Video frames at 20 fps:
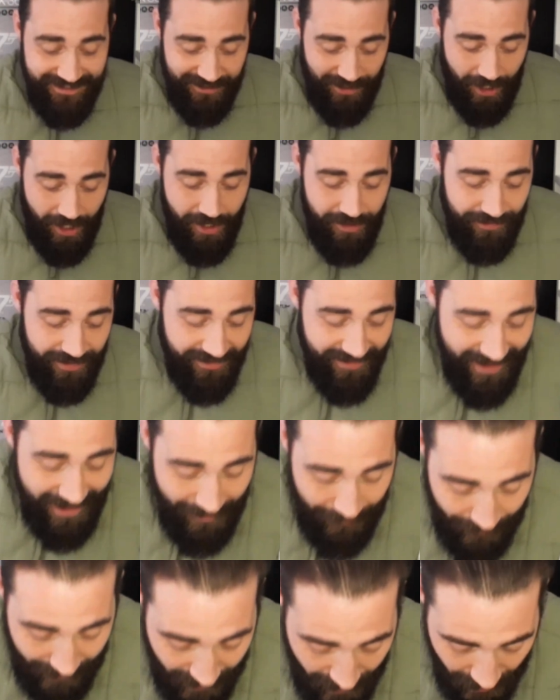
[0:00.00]
Not only
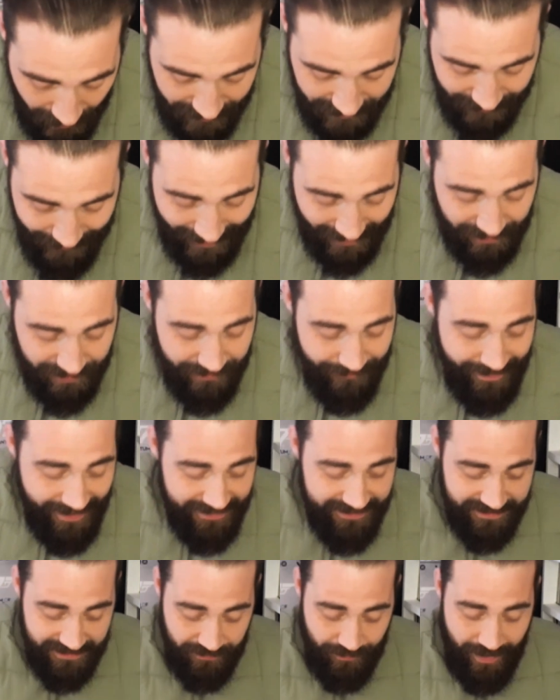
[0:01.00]
that, we've got some extra
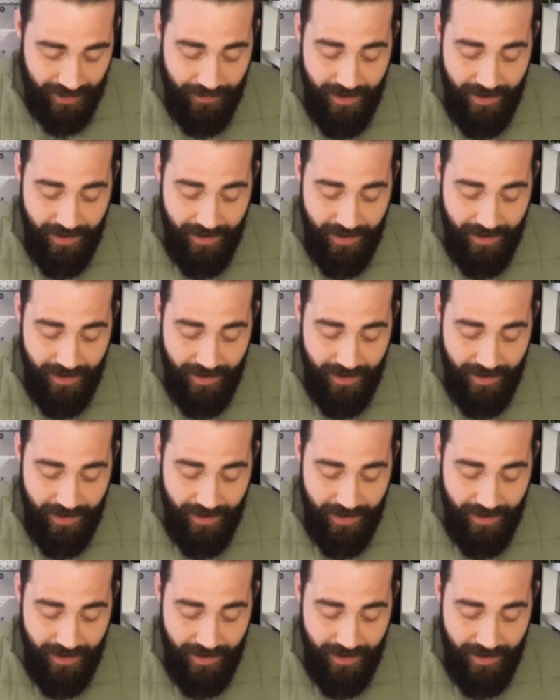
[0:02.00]
bits as well.